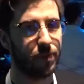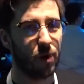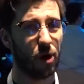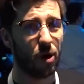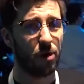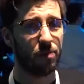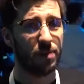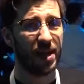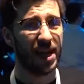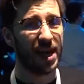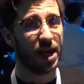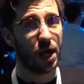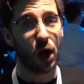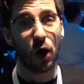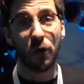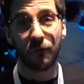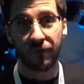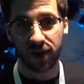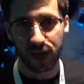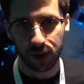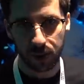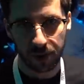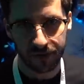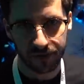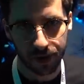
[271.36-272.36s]
bottom there,
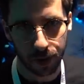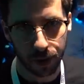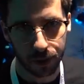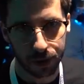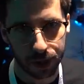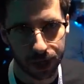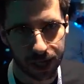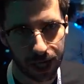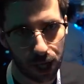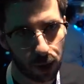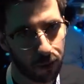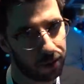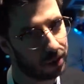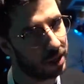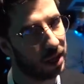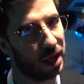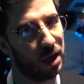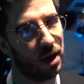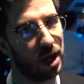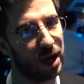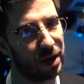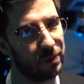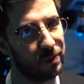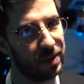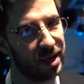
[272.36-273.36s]
hopefully with load cell, because I
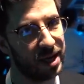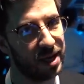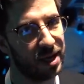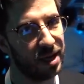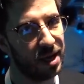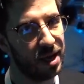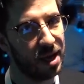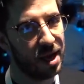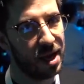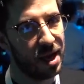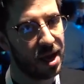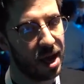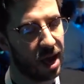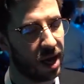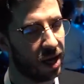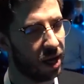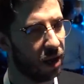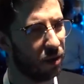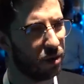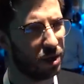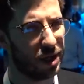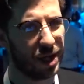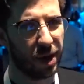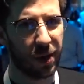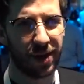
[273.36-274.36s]
like me a
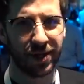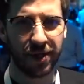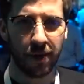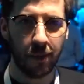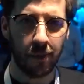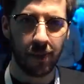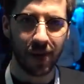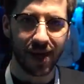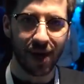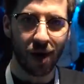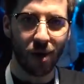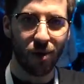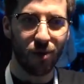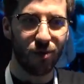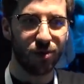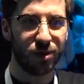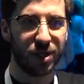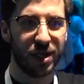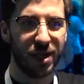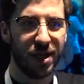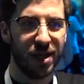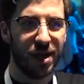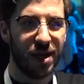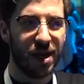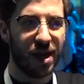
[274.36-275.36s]
load cell. And the big
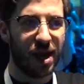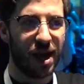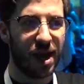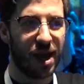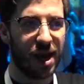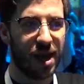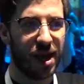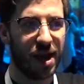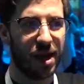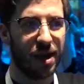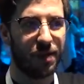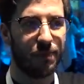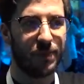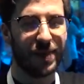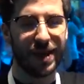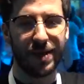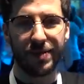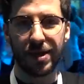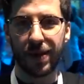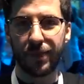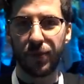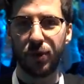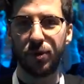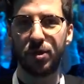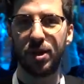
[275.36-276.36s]
old uh, B
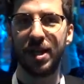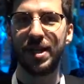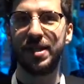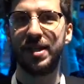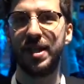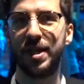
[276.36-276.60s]
M W G